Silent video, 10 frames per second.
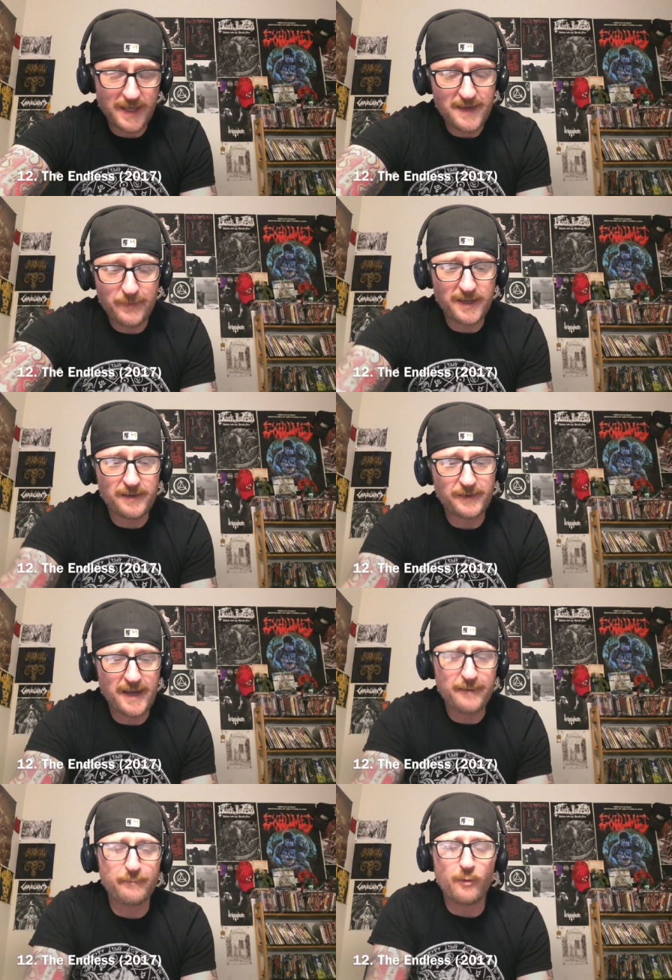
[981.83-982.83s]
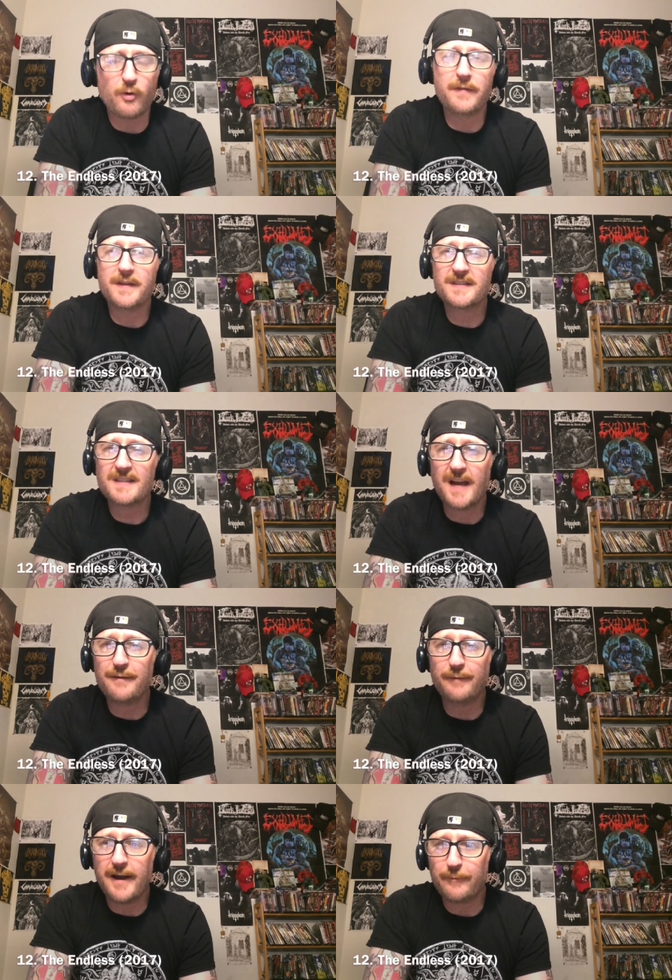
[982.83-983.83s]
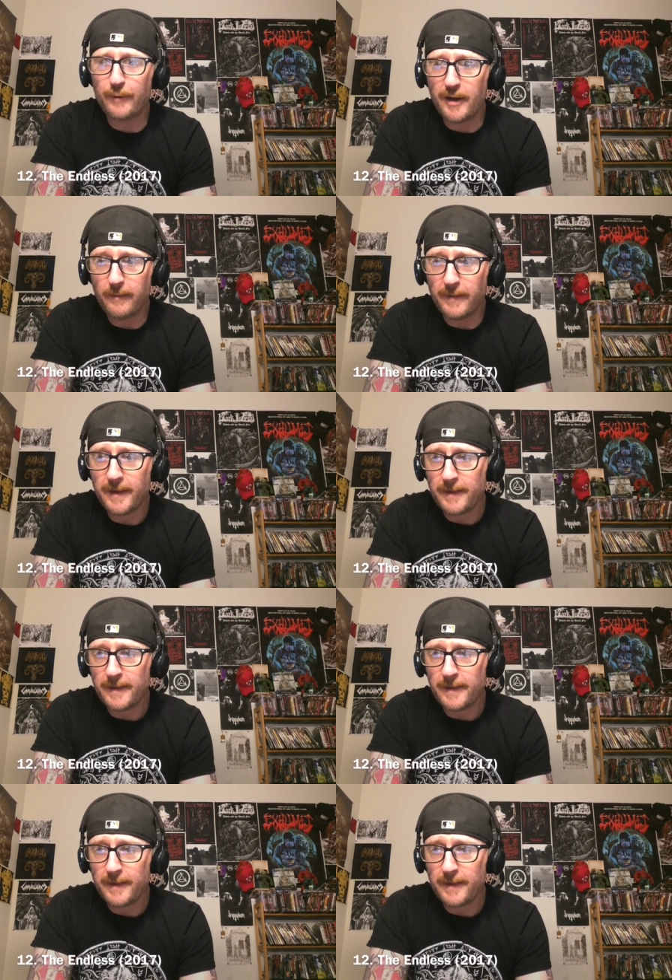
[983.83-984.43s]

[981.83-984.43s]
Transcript: keeping it kind of more in the sci-fi realm.